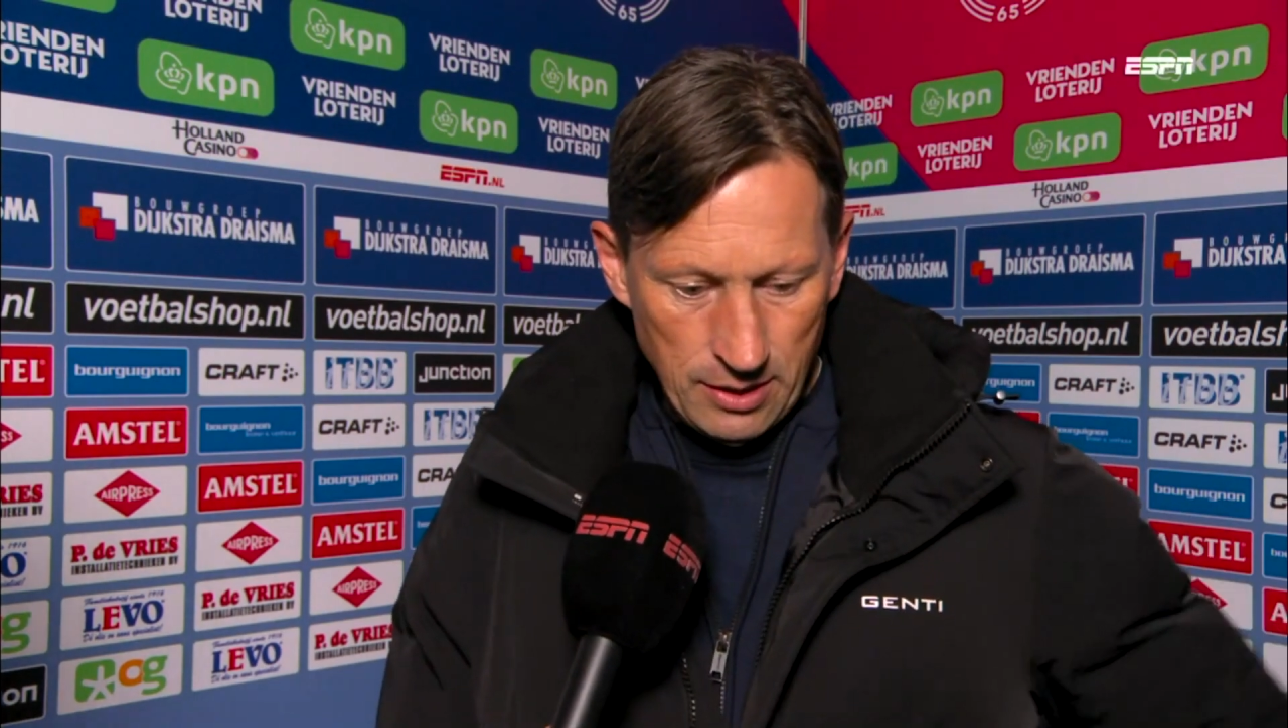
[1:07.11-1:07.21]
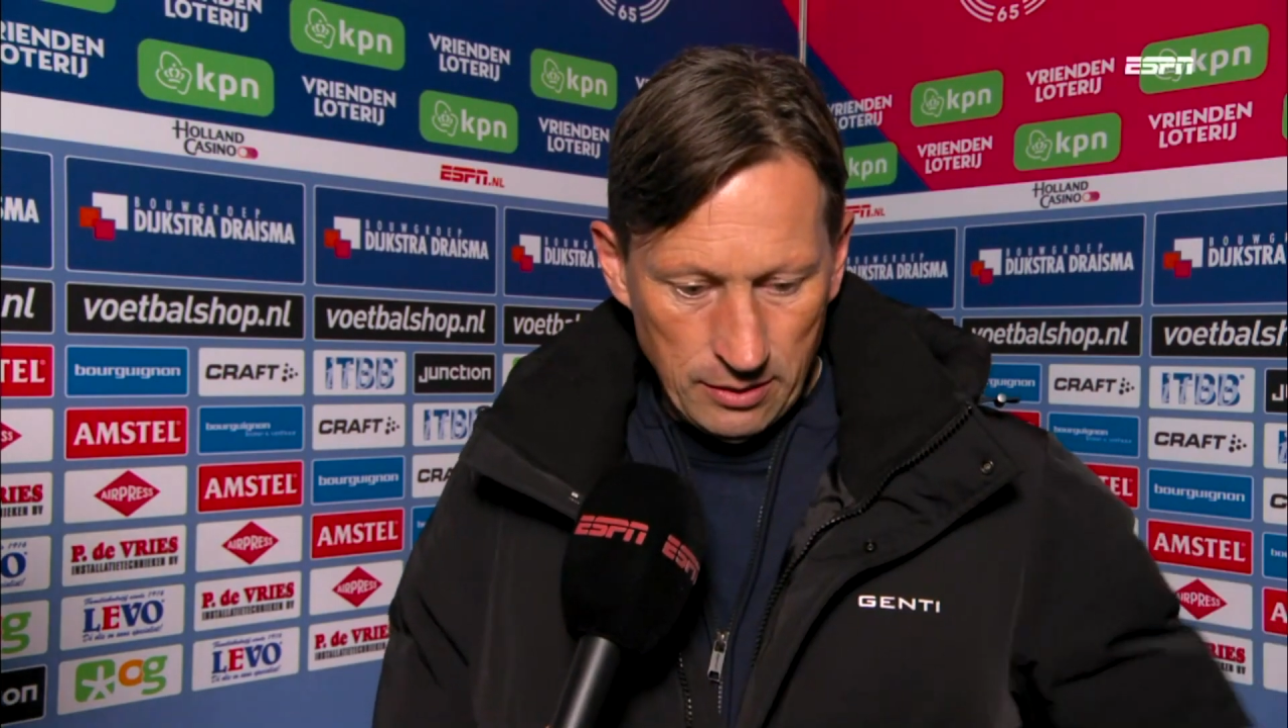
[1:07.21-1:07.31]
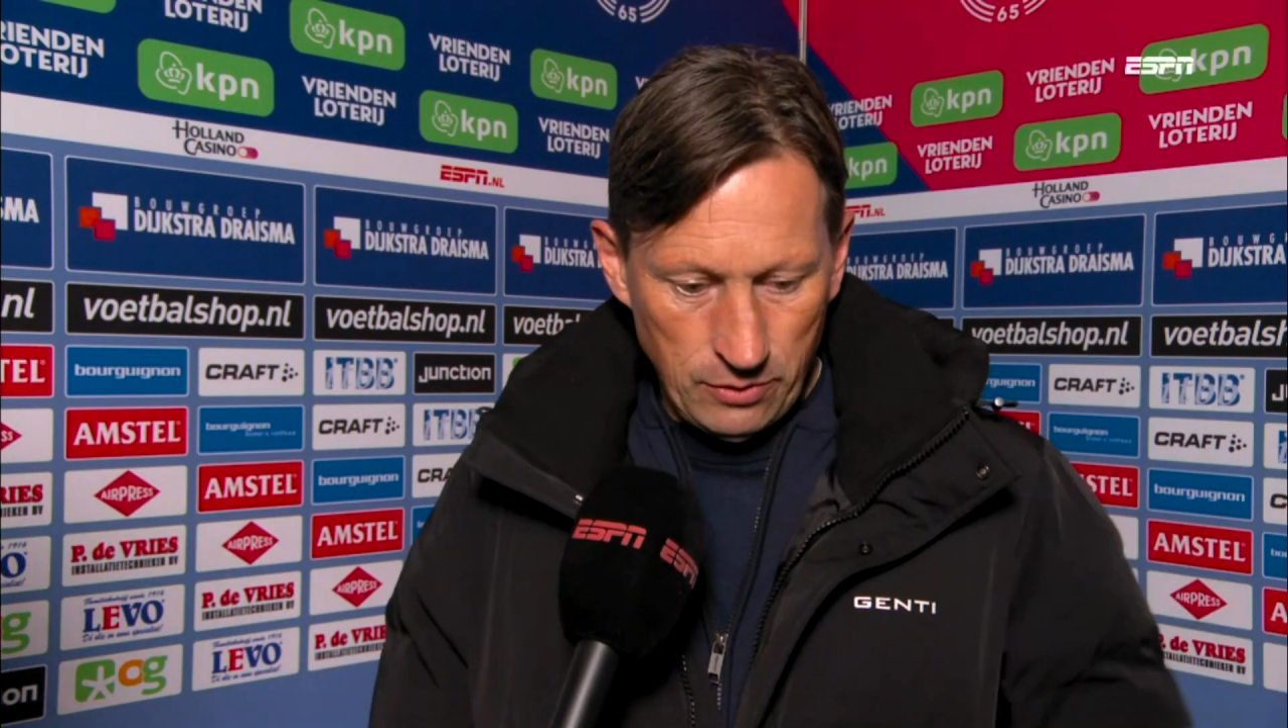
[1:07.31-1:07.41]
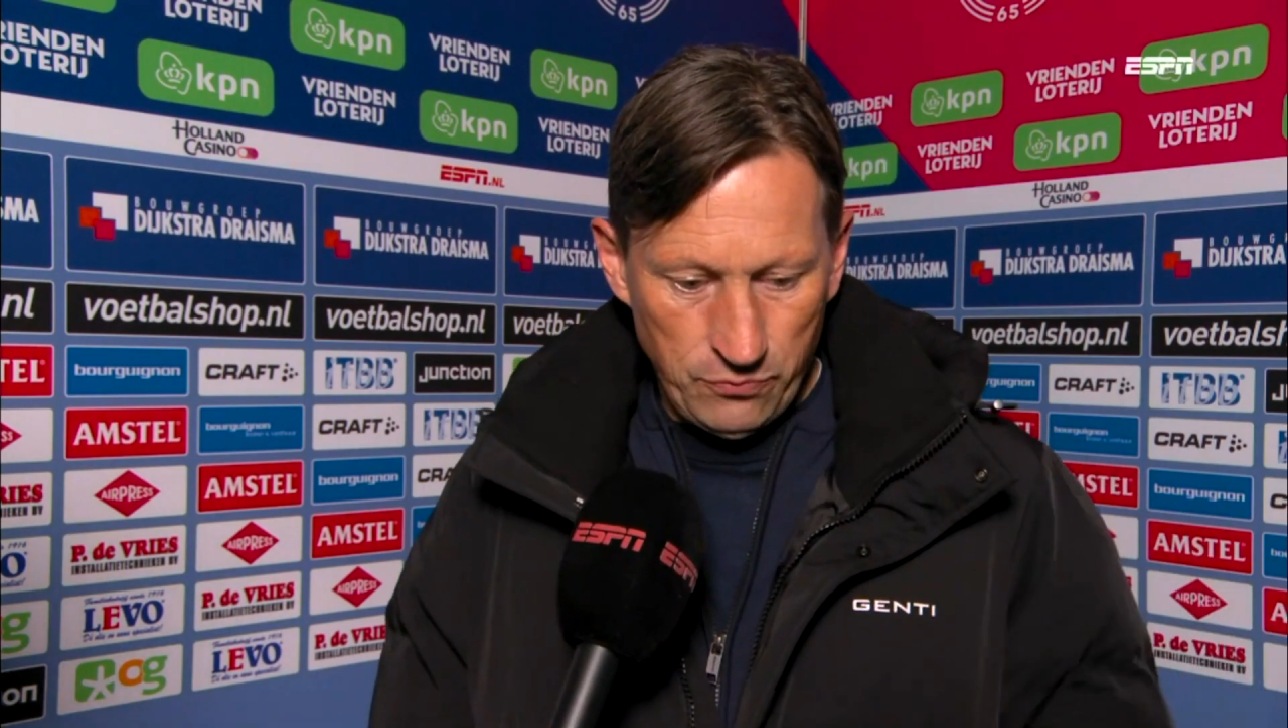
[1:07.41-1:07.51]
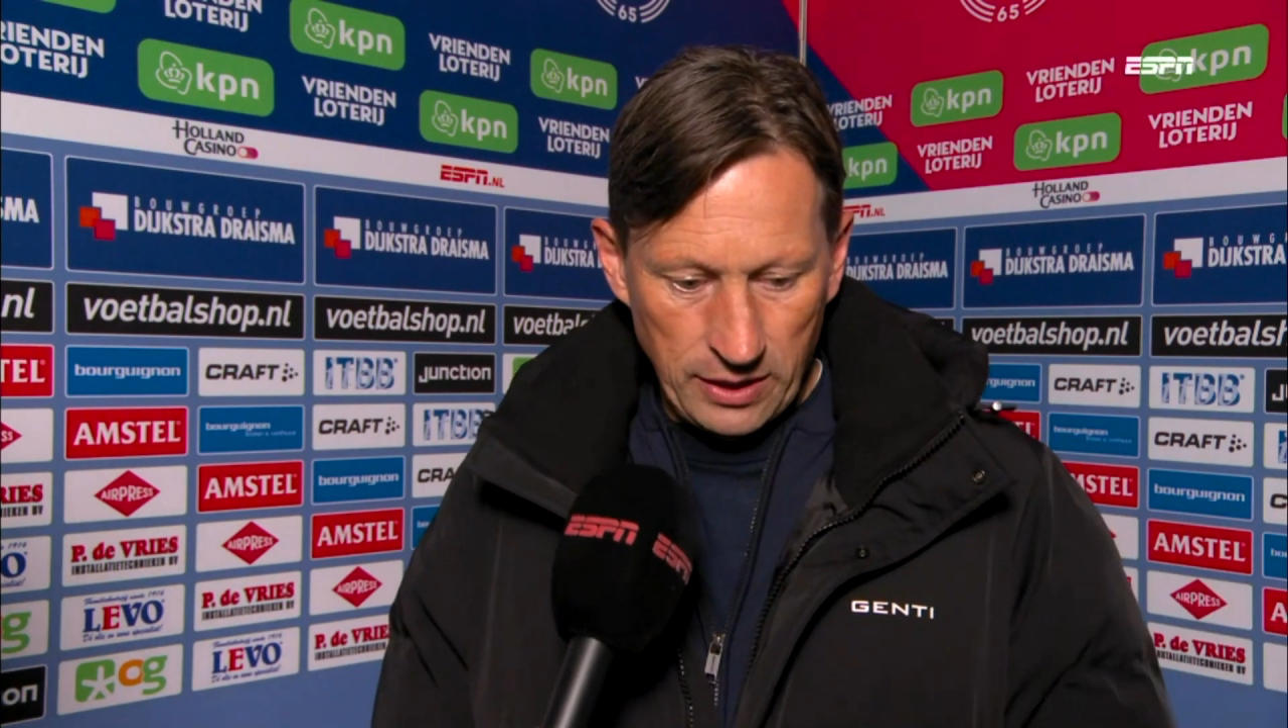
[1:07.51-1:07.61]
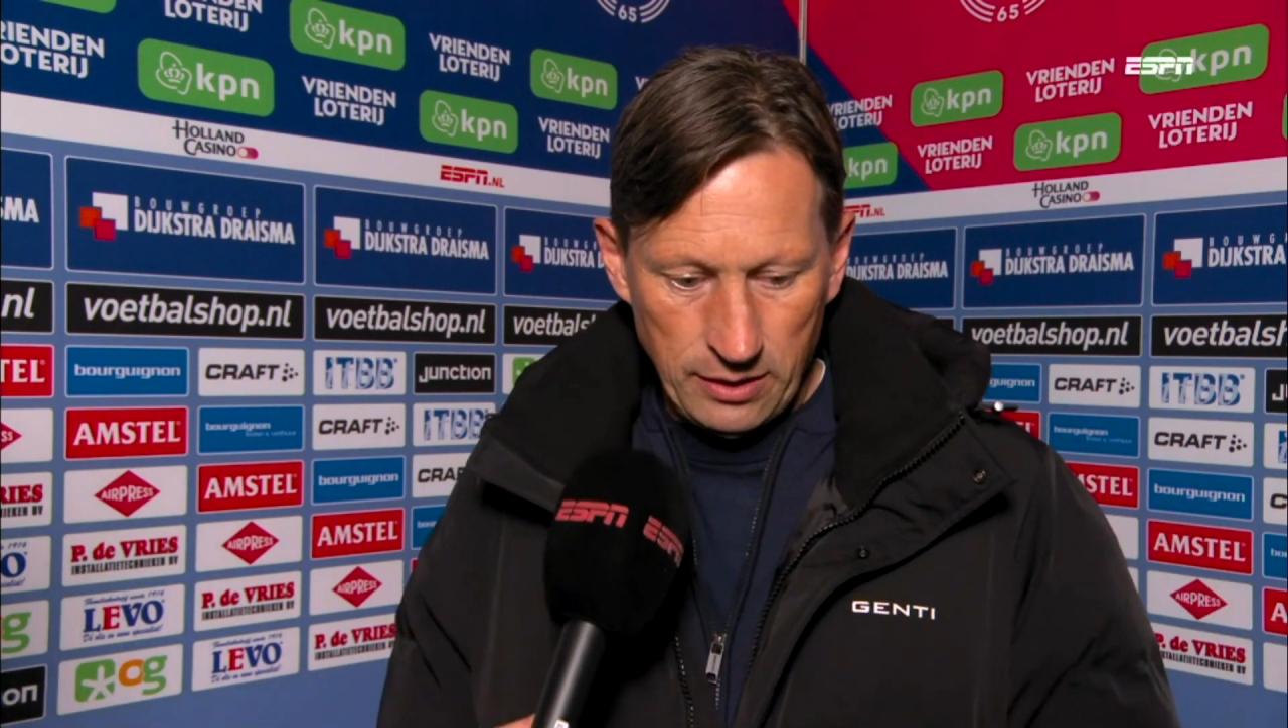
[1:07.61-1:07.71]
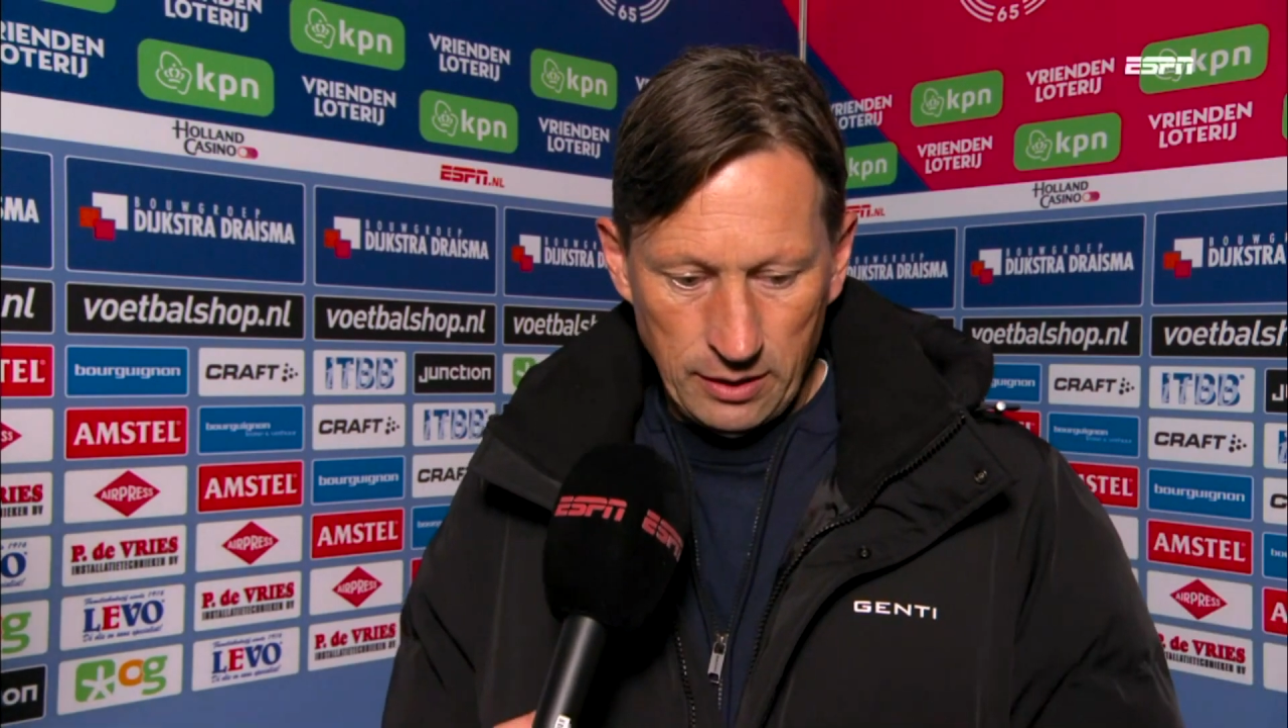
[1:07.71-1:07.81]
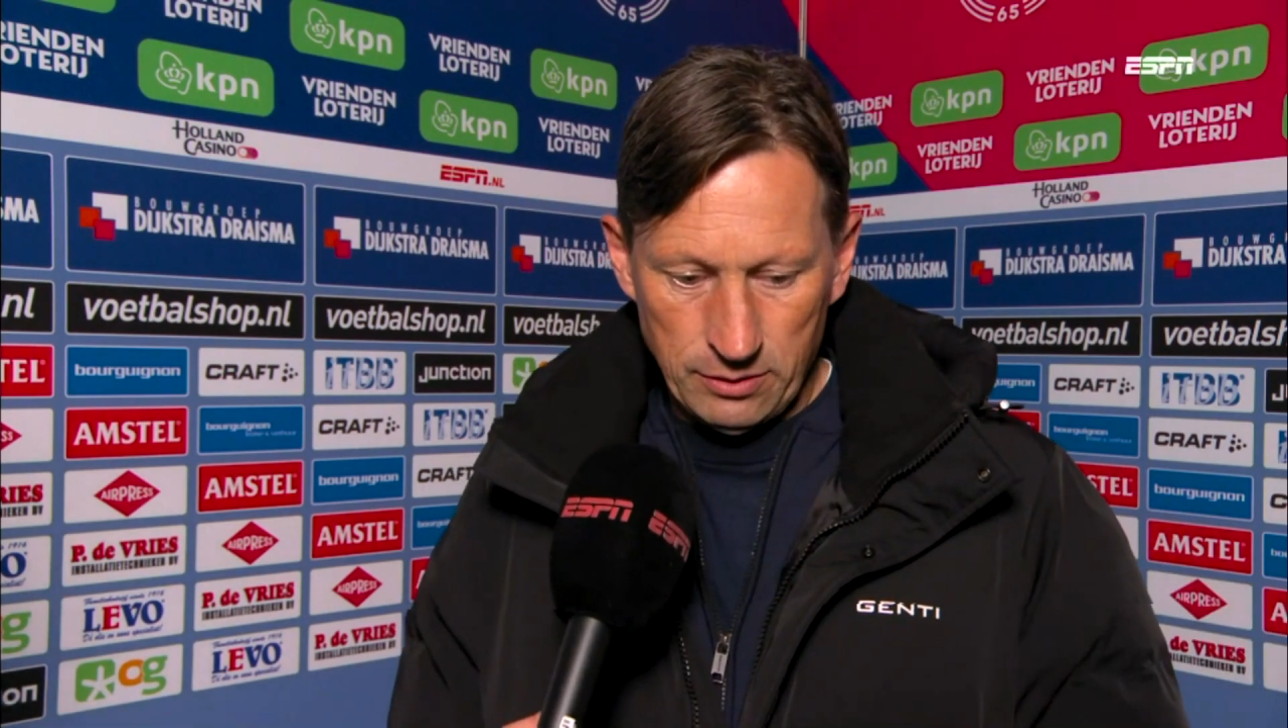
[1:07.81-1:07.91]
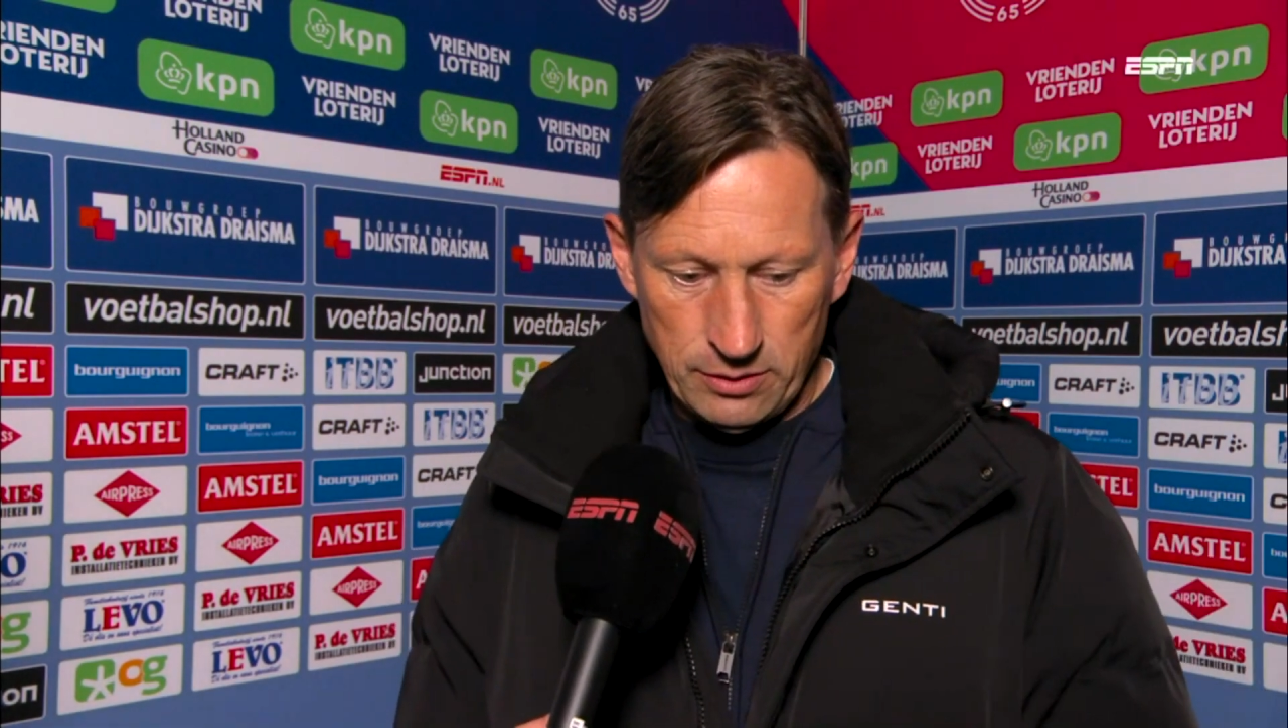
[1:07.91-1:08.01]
defending